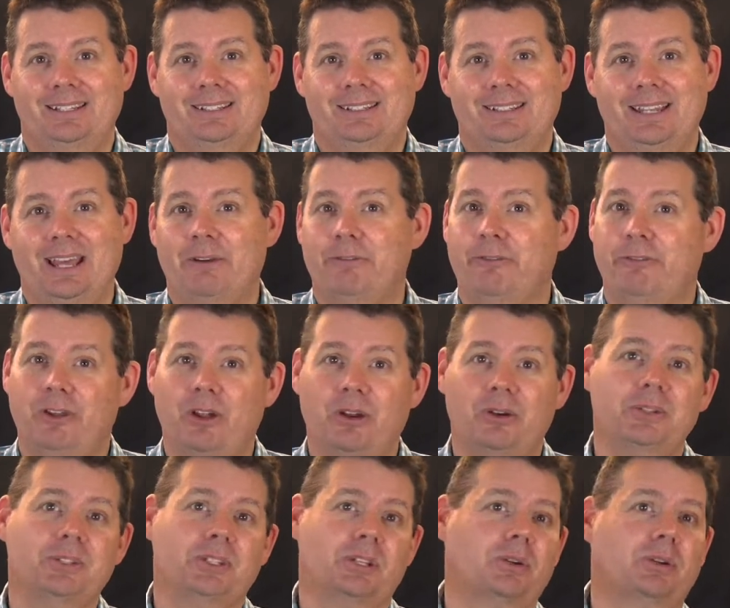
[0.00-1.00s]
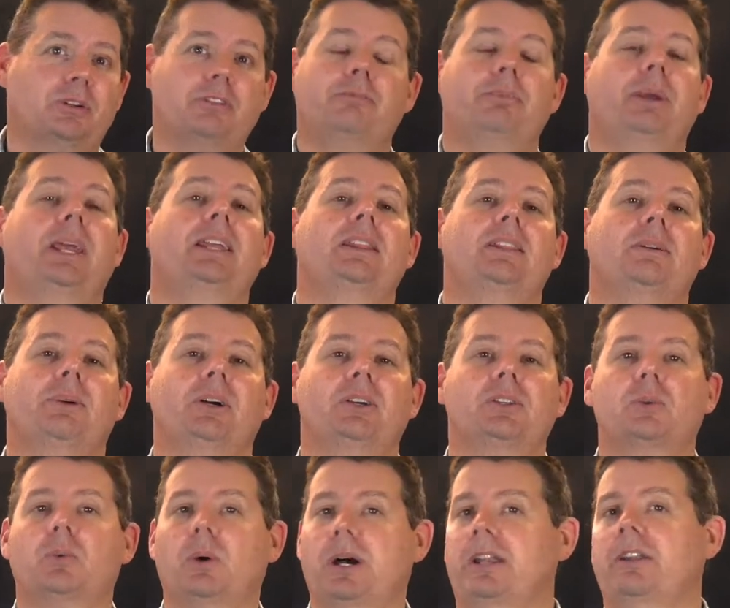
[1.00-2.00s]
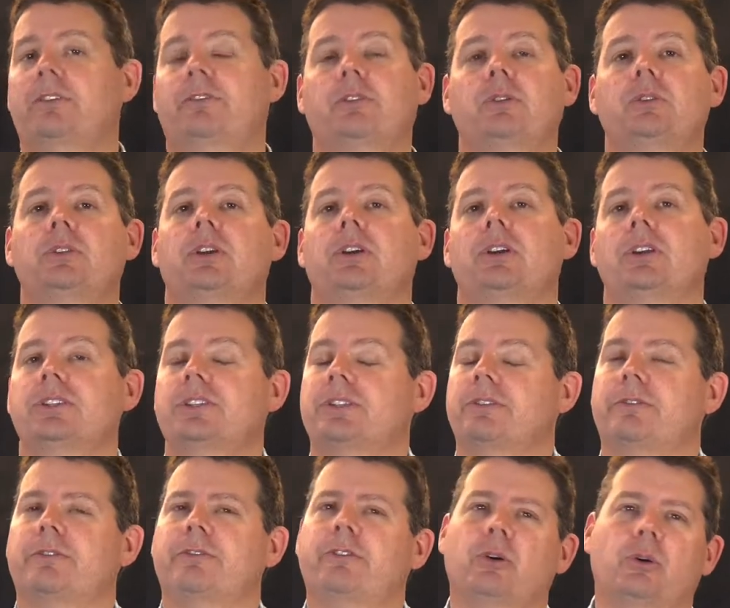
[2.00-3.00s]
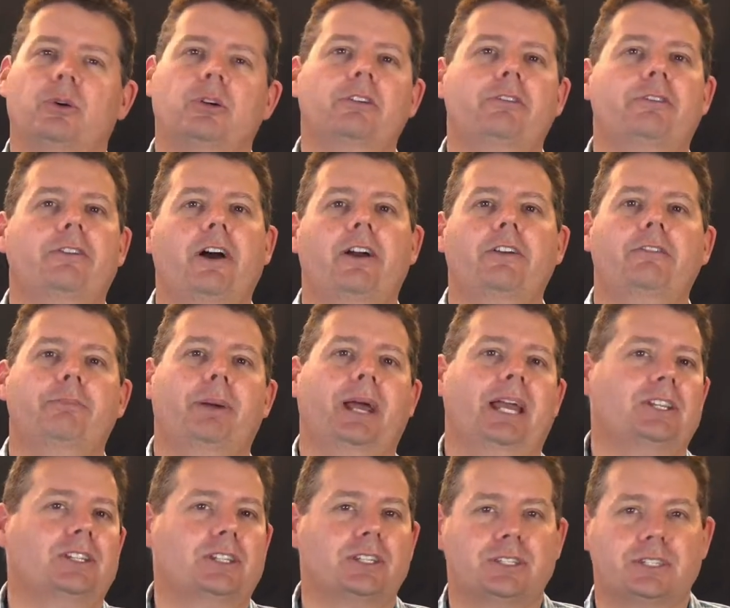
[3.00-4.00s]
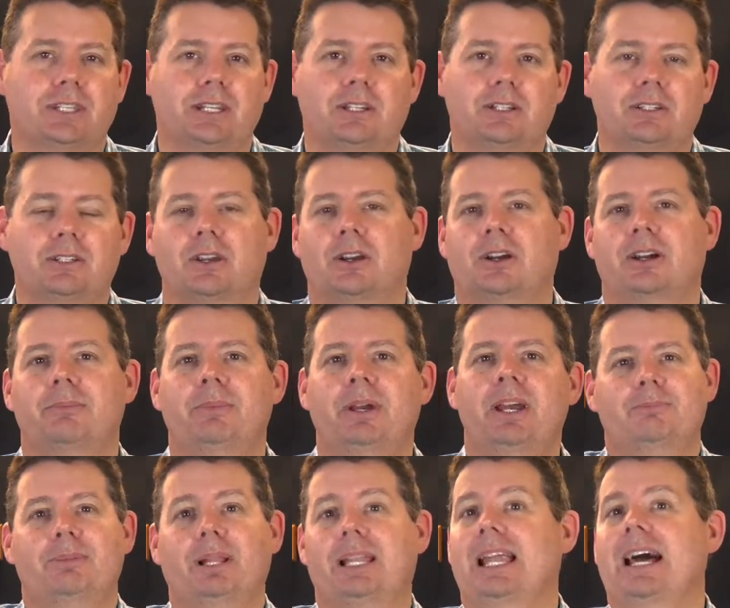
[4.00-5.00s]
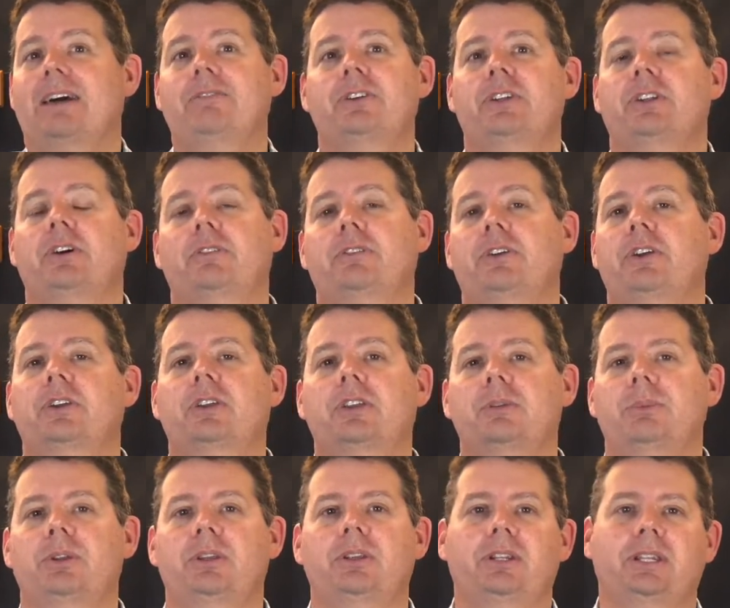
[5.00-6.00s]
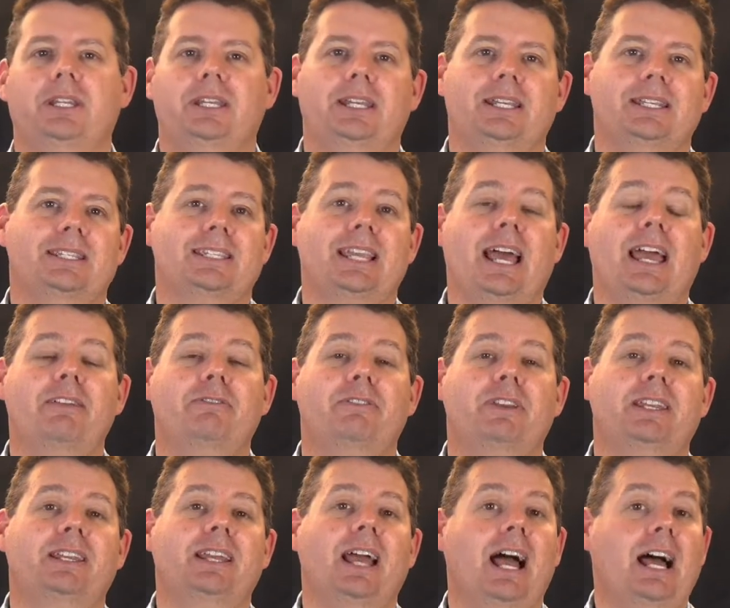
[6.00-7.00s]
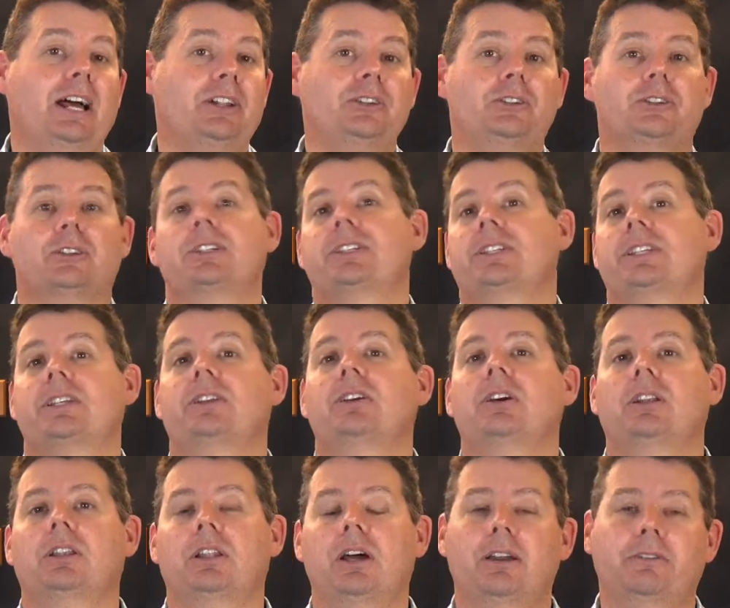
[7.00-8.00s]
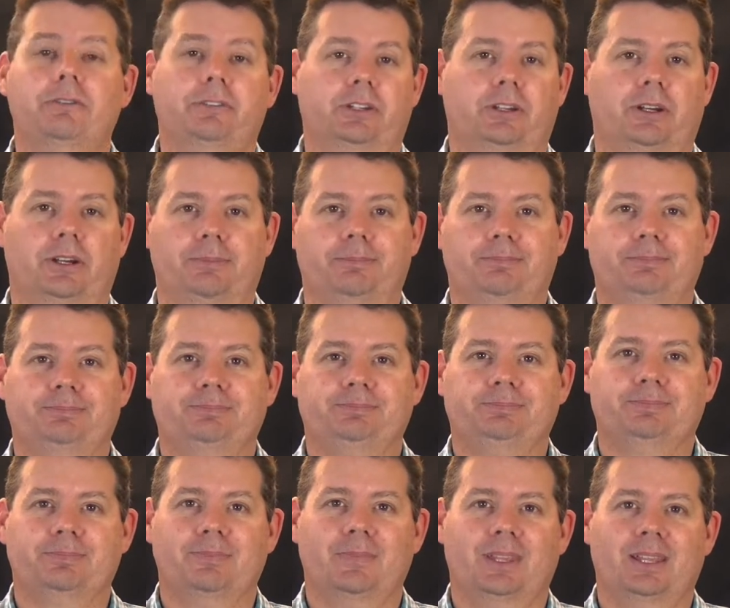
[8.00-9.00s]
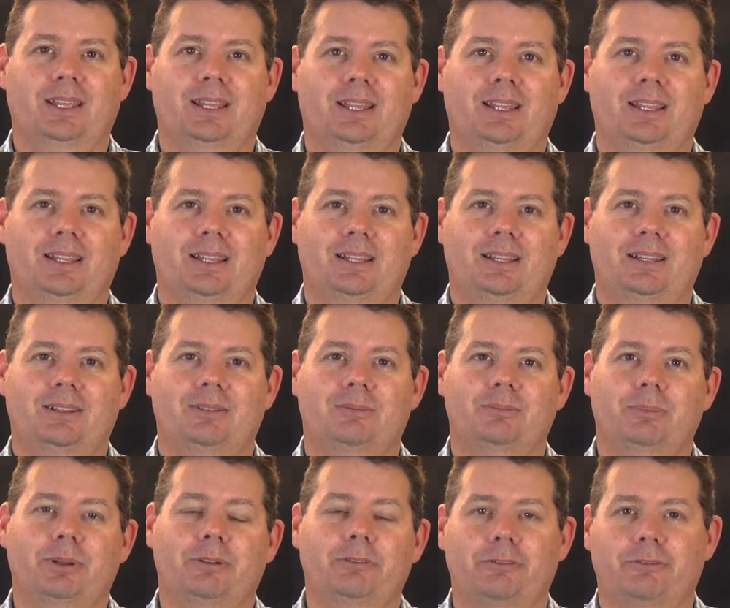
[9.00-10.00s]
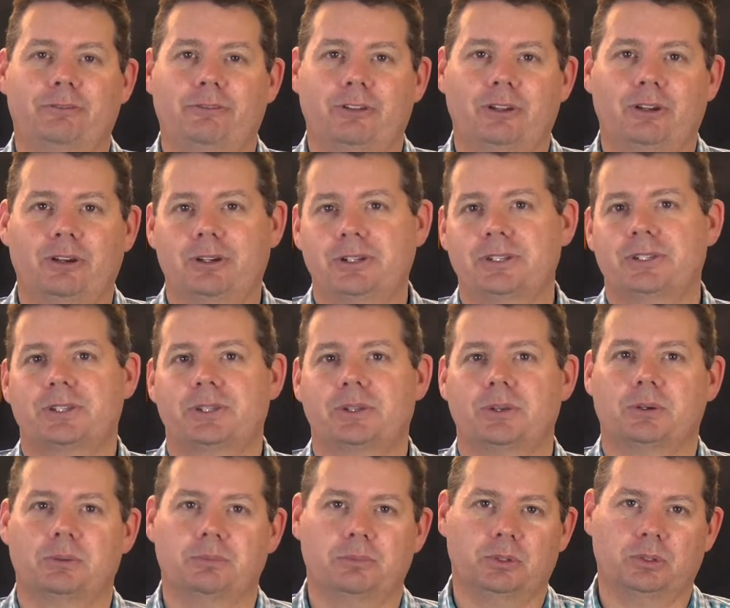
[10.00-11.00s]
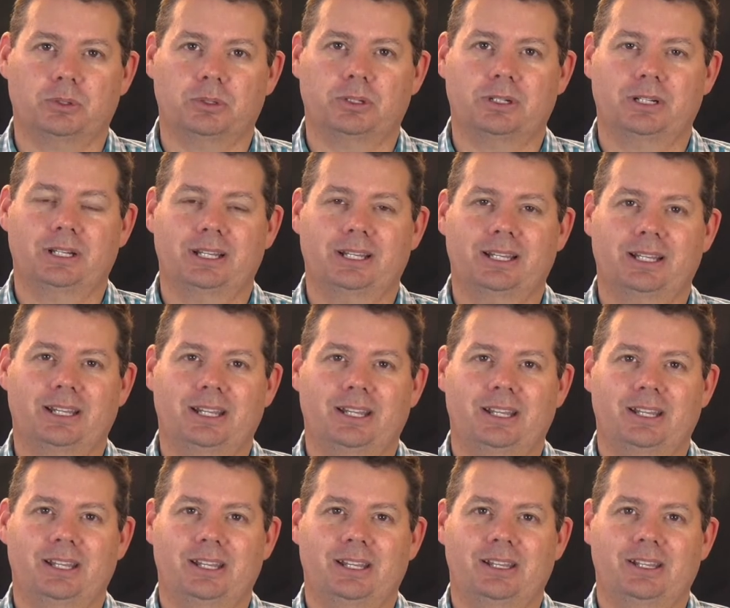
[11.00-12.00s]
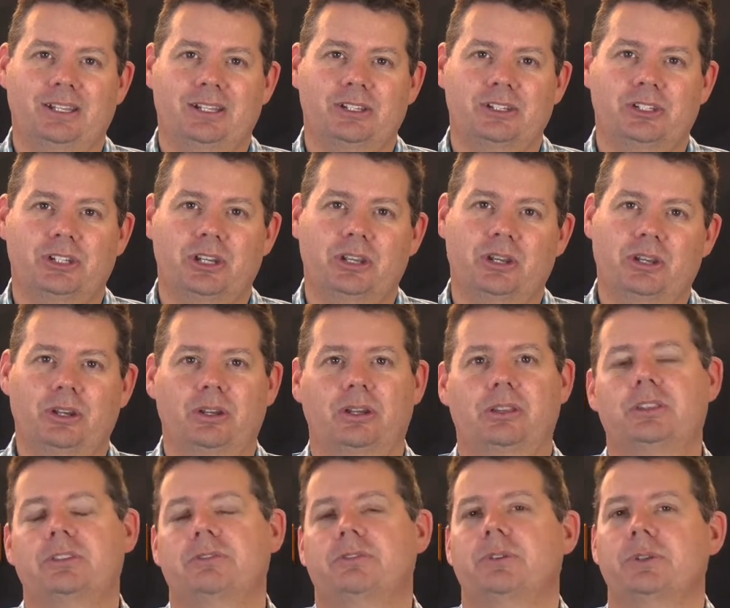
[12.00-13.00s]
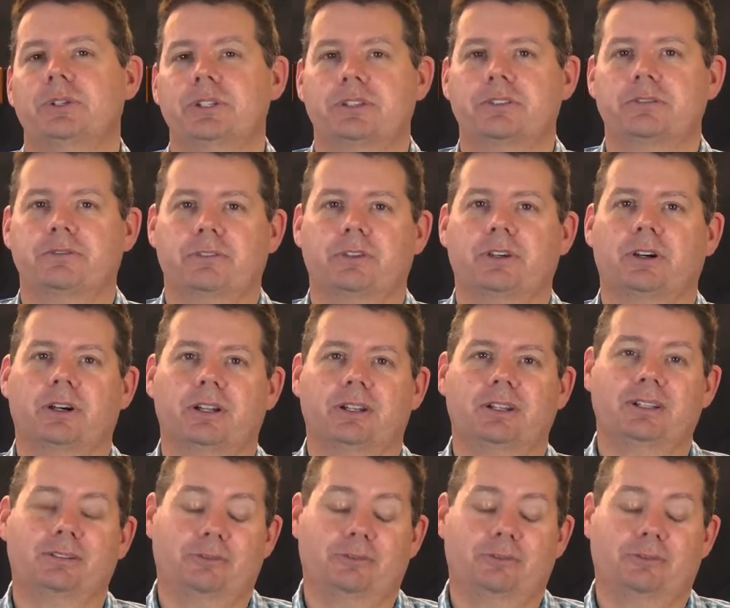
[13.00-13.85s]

Now, Florence could have been the most wonderful nurse of four or five patients at a time, beloved of her community, saving hundreds in her lifetime. But Florence saw more. She heard the voice of God.